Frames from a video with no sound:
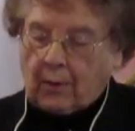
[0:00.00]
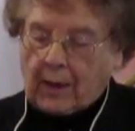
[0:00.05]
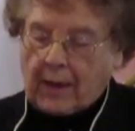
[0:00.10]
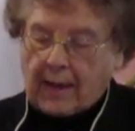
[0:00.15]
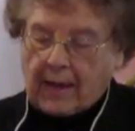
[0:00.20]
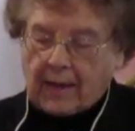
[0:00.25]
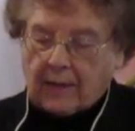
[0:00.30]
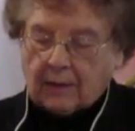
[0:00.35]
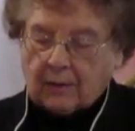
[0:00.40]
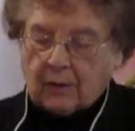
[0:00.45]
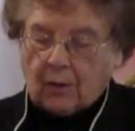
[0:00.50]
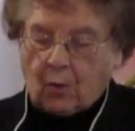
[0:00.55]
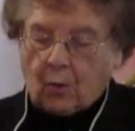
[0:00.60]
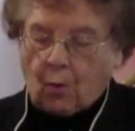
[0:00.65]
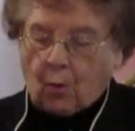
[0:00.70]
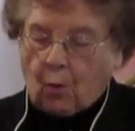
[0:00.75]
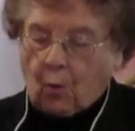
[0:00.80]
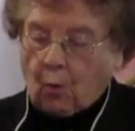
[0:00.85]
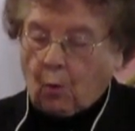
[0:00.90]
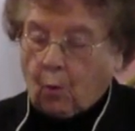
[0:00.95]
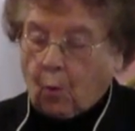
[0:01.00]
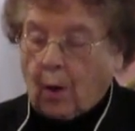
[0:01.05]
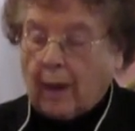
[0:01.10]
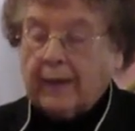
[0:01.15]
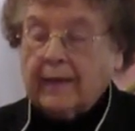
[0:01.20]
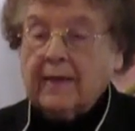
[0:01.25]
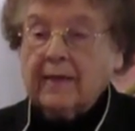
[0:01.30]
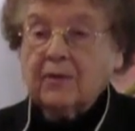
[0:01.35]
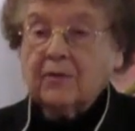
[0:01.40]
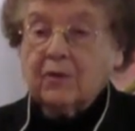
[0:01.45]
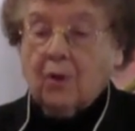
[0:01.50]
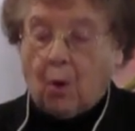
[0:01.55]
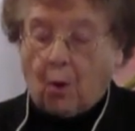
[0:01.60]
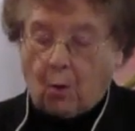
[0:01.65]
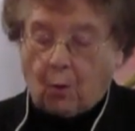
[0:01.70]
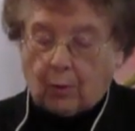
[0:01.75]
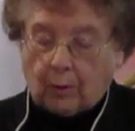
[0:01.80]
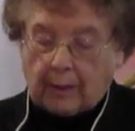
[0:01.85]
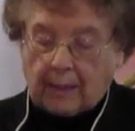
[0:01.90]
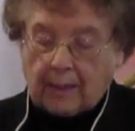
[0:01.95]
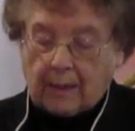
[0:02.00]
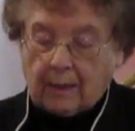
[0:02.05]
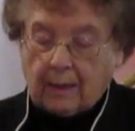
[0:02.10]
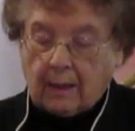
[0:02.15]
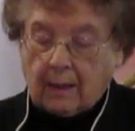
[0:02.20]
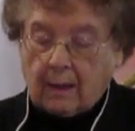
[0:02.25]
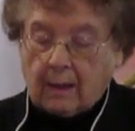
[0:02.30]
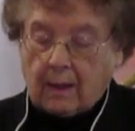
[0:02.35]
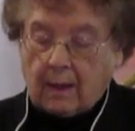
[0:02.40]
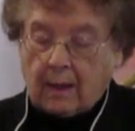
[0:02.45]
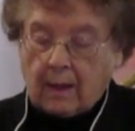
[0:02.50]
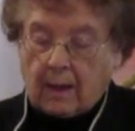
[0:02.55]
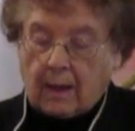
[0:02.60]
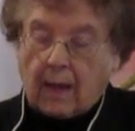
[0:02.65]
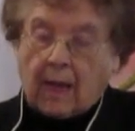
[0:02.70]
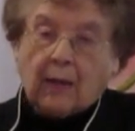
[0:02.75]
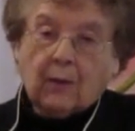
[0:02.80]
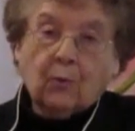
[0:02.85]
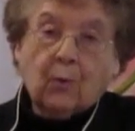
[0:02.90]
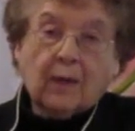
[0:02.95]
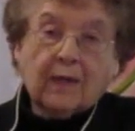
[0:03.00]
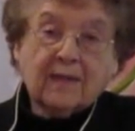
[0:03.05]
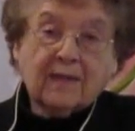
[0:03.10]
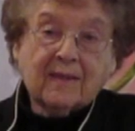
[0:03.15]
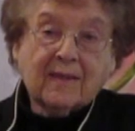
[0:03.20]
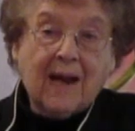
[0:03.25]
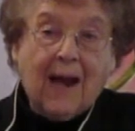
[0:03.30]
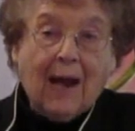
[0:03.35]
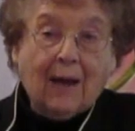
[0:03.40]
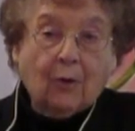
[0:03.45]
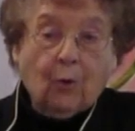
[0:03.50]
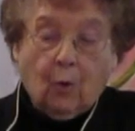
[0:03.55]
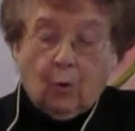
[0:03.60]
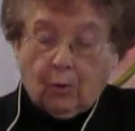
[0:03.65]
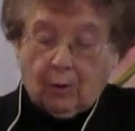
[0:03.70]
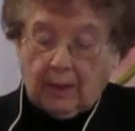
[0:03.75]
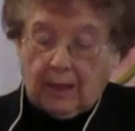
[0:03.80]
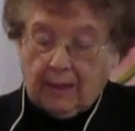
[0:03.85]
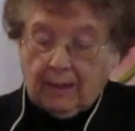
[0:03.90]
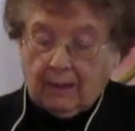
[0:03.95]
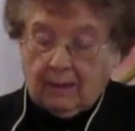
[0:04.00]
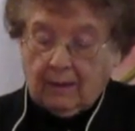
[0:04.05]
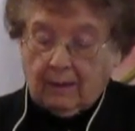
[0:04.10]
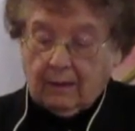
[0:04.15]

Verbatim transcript: And what is holy and what is not holy?